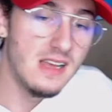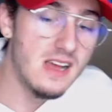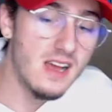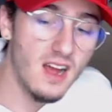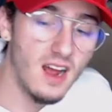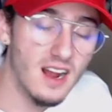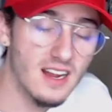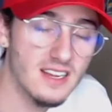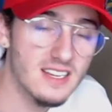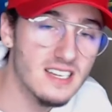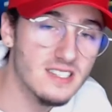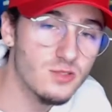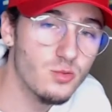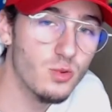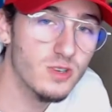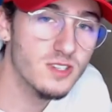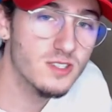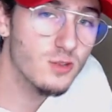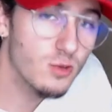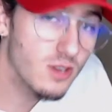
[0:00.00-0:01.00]
Alright guys,
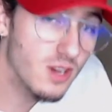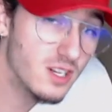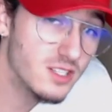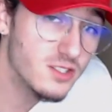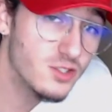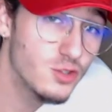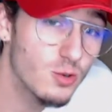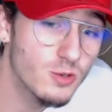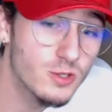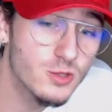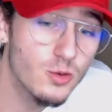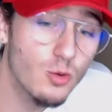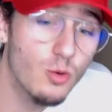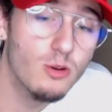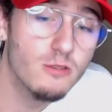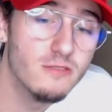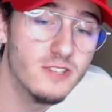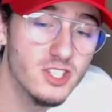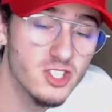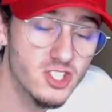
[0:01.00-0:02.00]
what is going on? George
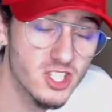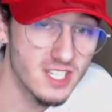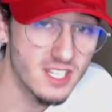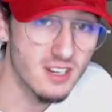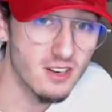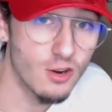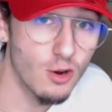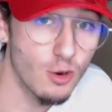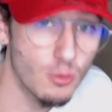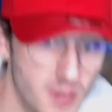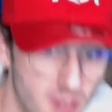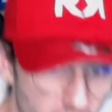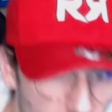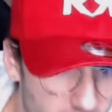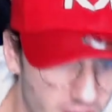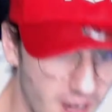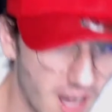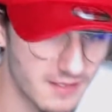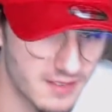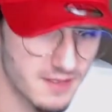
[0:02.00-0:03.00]
or Regen here. Hope you're
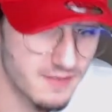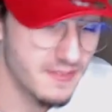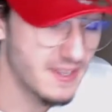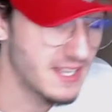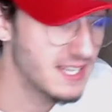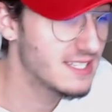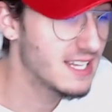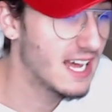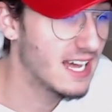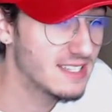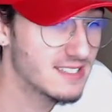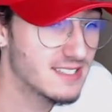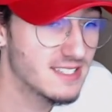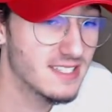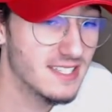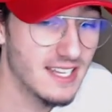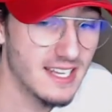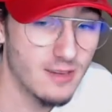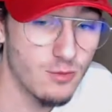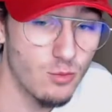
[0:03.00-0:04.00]
all having a fantastic
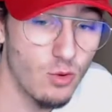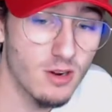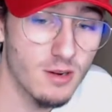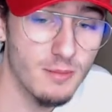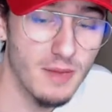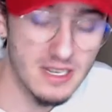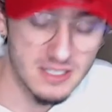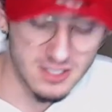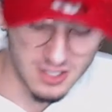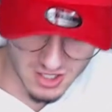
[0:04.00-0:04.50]
day. Welcome back to the